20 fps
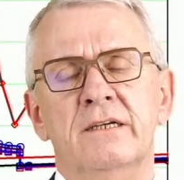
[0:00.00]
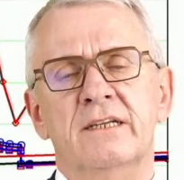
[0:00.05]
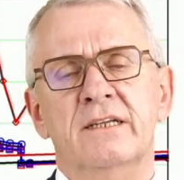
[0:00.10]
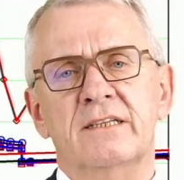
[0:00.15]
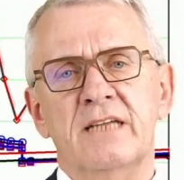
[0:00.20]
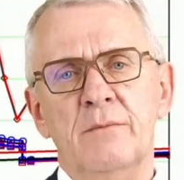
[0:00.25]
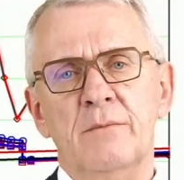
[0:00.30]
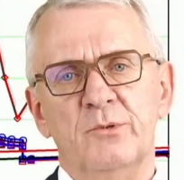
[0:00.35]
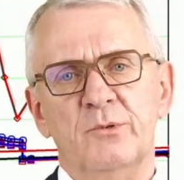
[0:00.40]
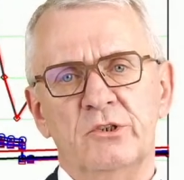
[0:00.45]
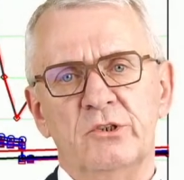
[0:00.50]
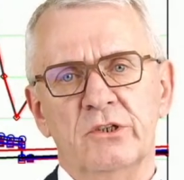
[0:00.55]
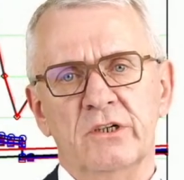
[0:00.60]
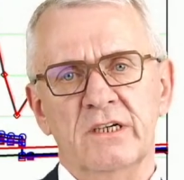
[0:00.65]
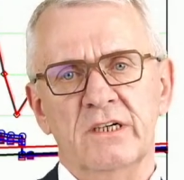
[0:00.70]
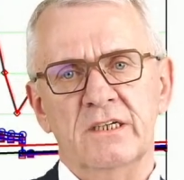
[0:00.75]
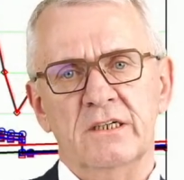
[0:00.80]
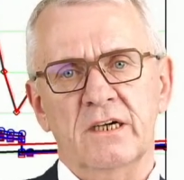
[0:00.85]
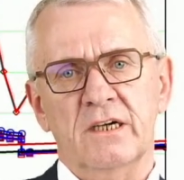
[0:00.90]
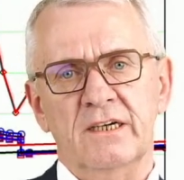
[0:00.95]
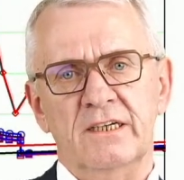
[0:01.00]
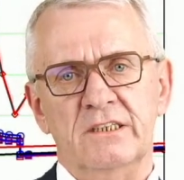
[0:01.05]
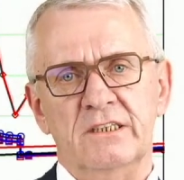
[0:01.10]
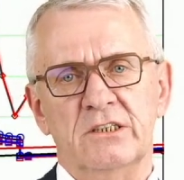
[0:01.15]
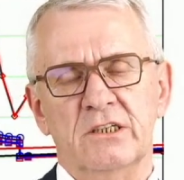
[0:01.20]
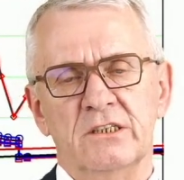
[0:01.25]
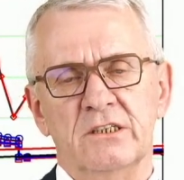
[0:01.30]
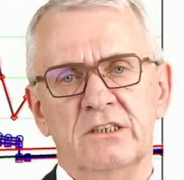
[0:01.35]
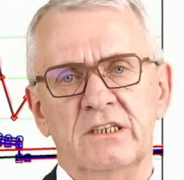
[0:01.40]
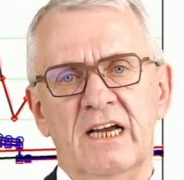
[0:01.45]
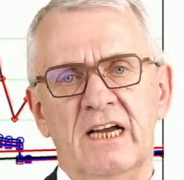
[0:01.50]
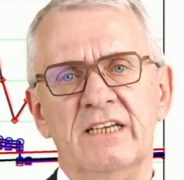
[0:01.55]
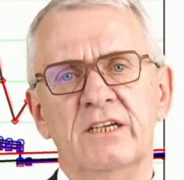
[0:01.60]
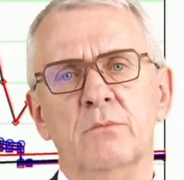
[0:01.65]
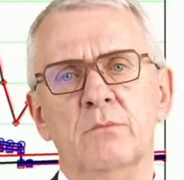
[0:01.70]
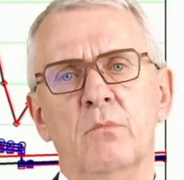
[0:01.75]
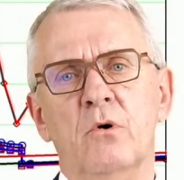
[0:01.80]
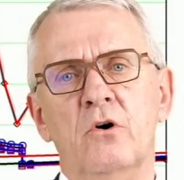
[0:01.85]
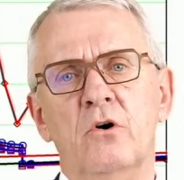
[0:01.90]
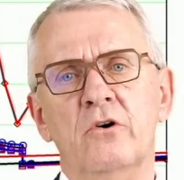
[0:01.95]
the temperature increases. And
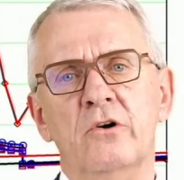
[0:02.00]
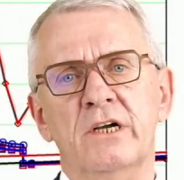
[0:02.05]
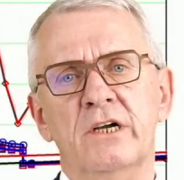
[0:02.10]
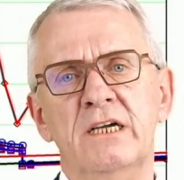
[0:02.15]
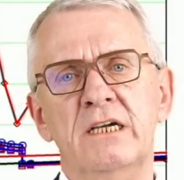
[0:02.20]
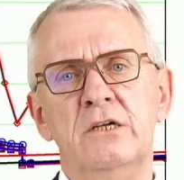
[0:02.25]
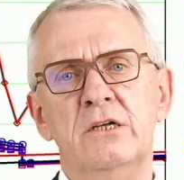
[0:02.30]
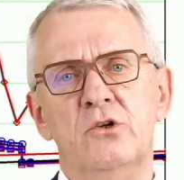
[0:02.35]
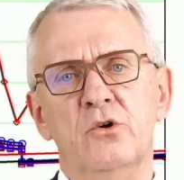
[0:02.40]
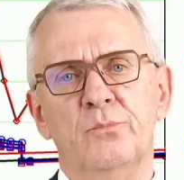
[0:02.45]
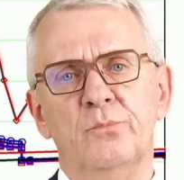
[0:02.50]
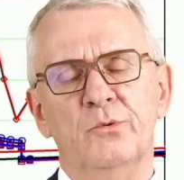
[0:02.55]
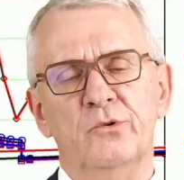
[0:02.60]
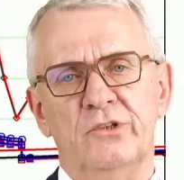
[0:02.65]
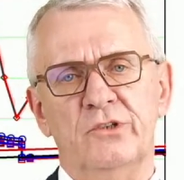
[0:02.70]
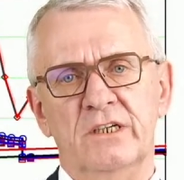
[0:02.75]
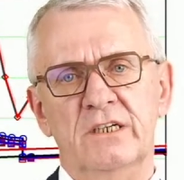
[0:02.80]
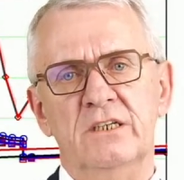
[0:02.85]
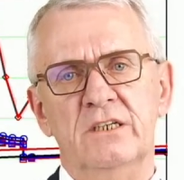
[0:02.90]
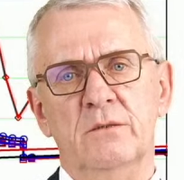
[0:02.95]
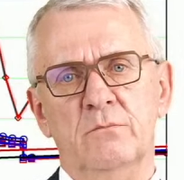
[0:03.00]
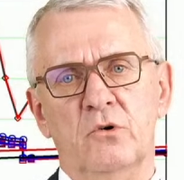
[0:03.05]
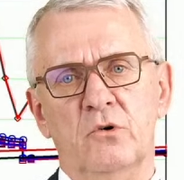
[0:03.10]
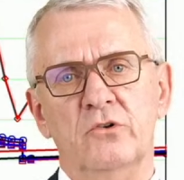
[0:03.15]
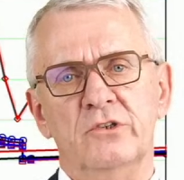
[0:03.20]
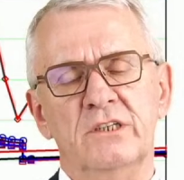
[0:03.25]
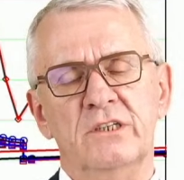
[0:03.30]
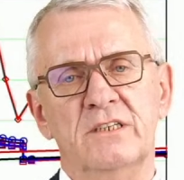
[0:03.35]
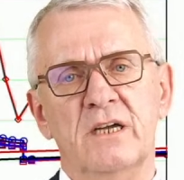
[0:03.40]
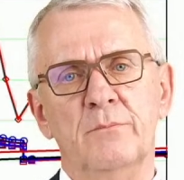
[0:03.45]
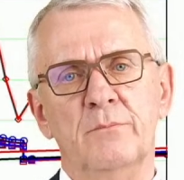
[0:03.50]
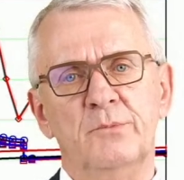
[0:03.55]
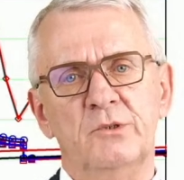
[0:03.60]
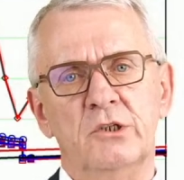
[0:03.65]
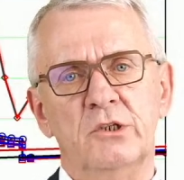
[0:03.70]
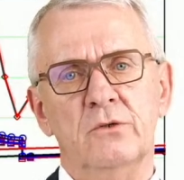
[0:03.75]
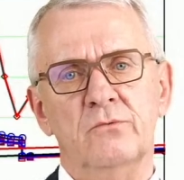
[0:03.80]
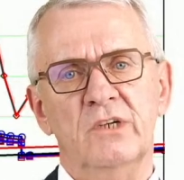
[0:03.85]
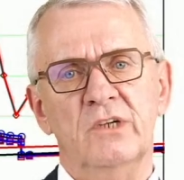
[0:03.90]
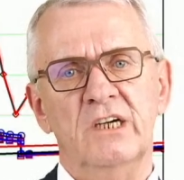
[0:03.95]
the more heat you put in, the more the
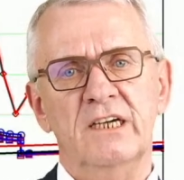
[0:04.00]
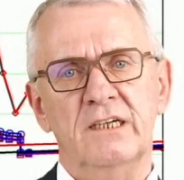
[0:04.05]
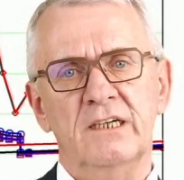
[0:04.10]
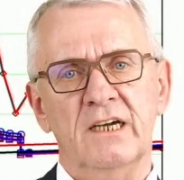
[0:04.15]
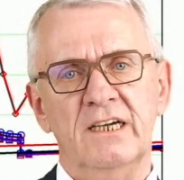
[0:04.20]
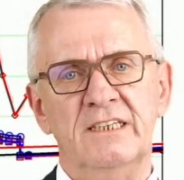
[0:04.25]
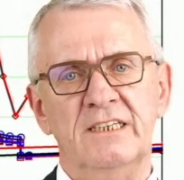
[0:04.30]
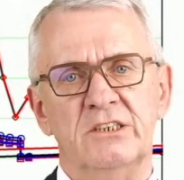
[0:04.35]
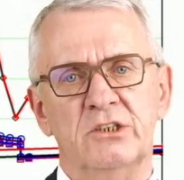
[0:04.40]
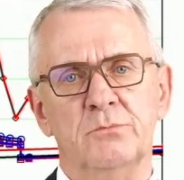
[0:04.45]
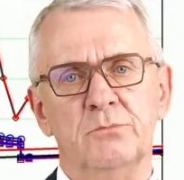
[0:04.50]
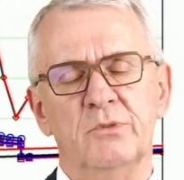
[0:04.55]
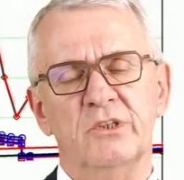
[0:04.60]
temperature will increase.